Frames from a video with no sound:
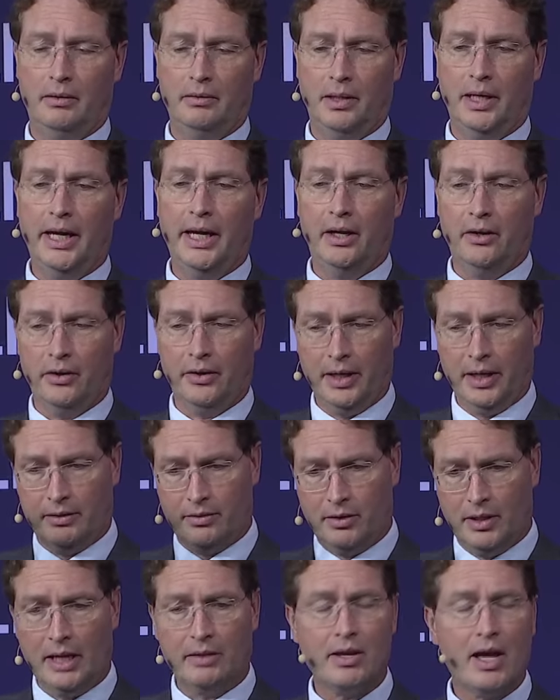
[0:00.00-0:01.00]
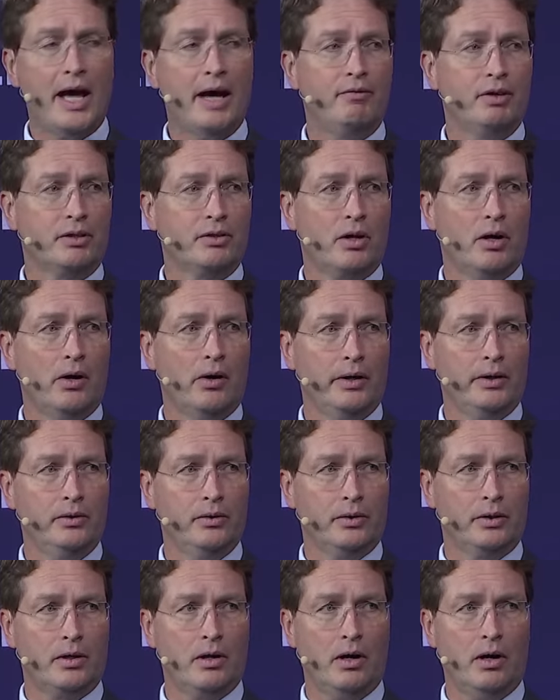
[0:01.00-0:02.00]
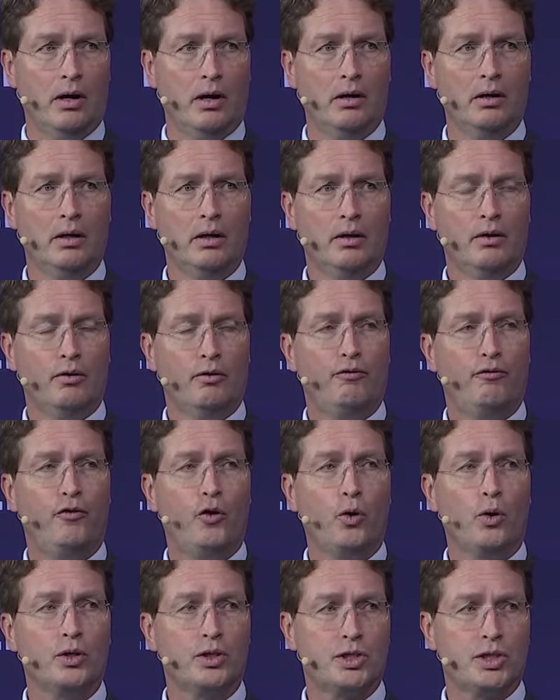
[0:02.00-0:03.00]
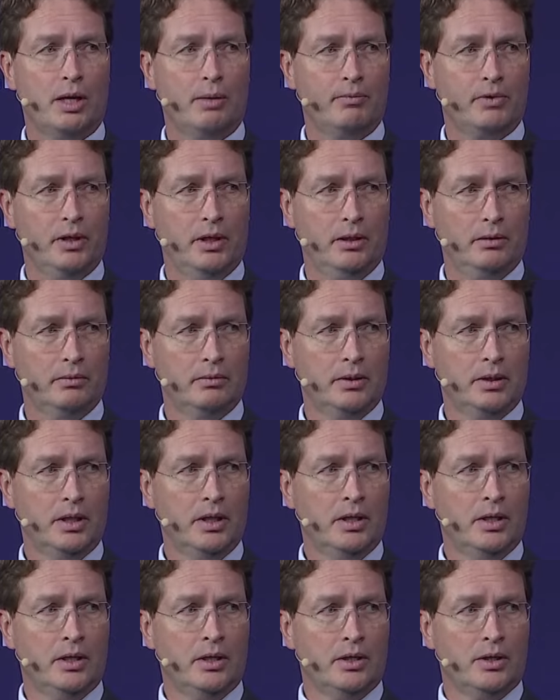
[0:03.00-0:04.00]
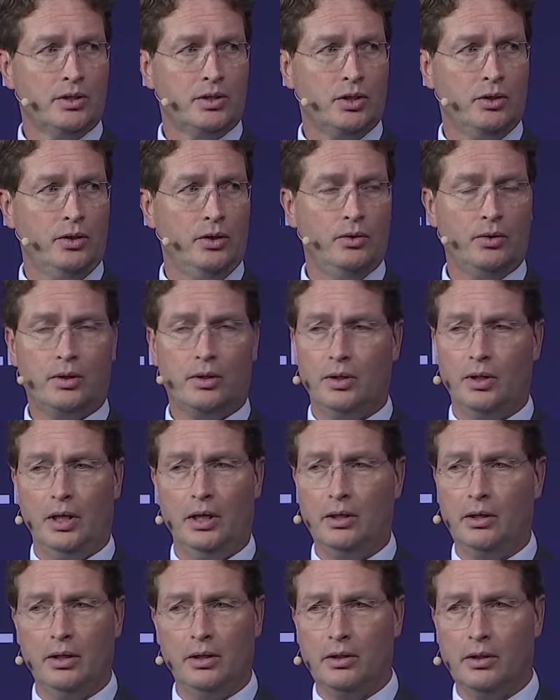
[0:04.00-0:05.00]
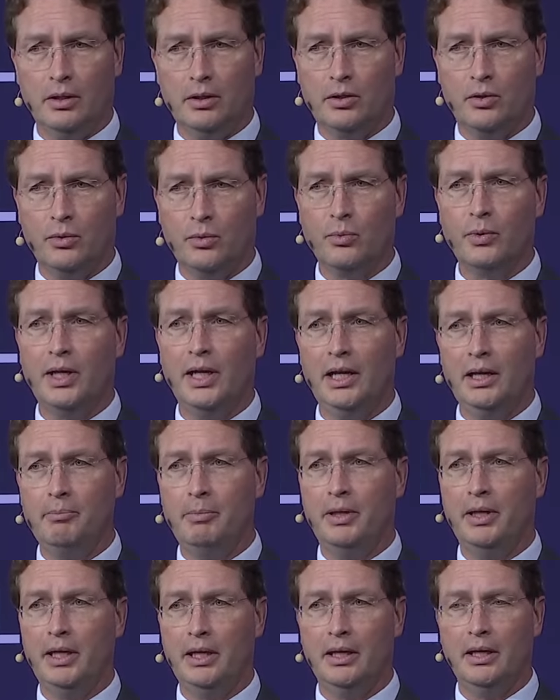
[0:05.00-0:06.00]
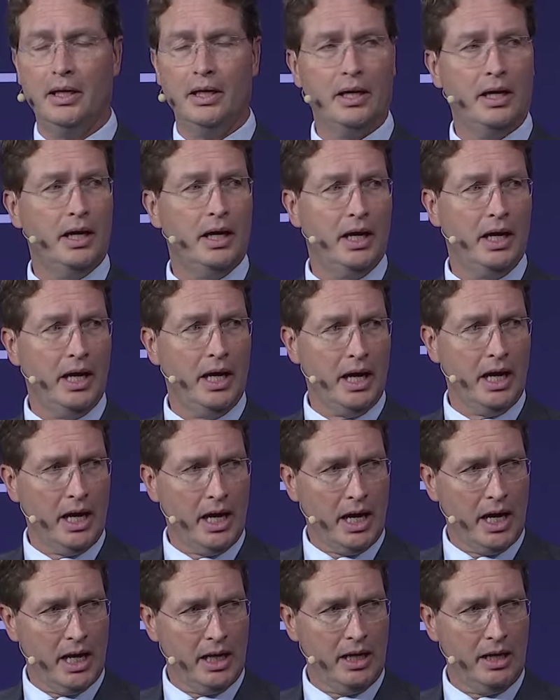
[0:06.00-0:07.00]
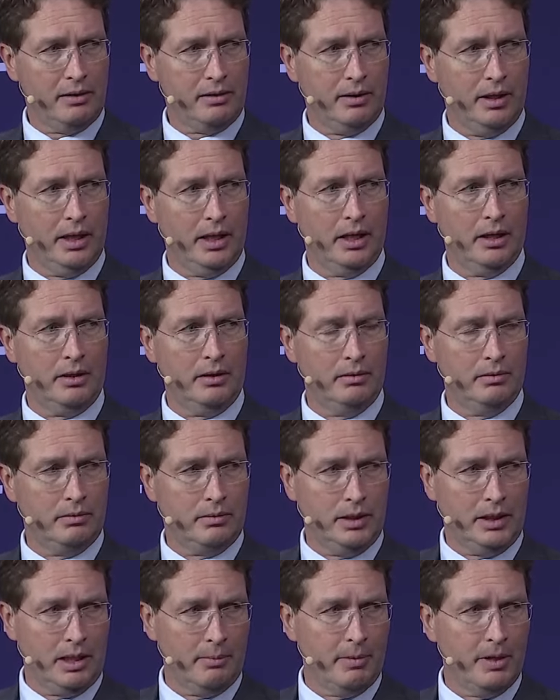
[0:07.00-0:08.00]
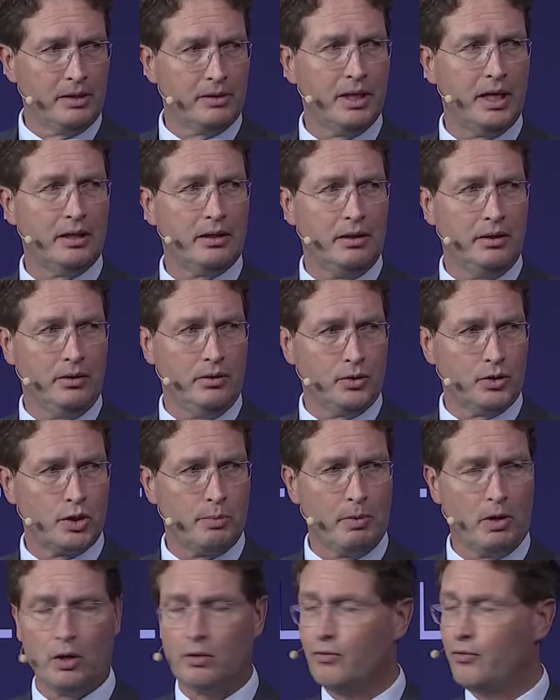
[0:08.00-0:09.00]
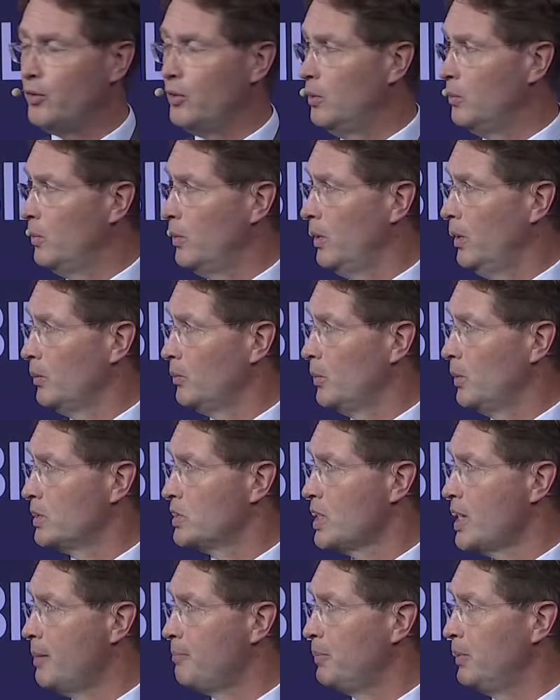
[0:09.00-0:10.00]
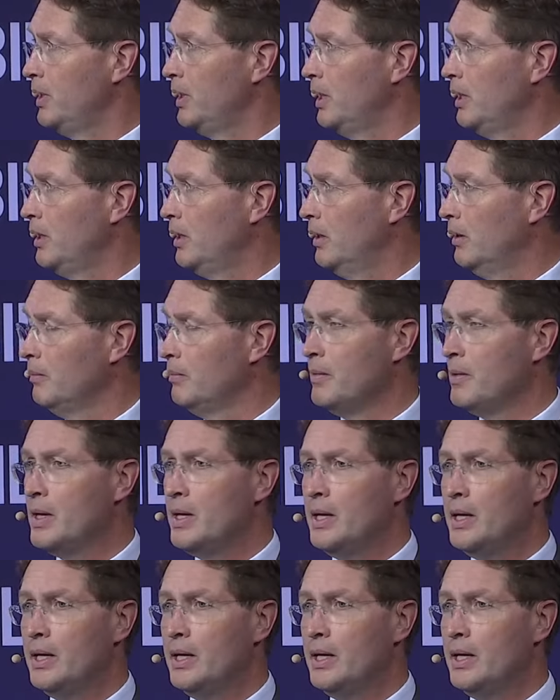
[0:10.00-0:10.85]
layer, that avatar in your car, for something. So it could really be anything. And think about that in your smartphone world, what's happening here.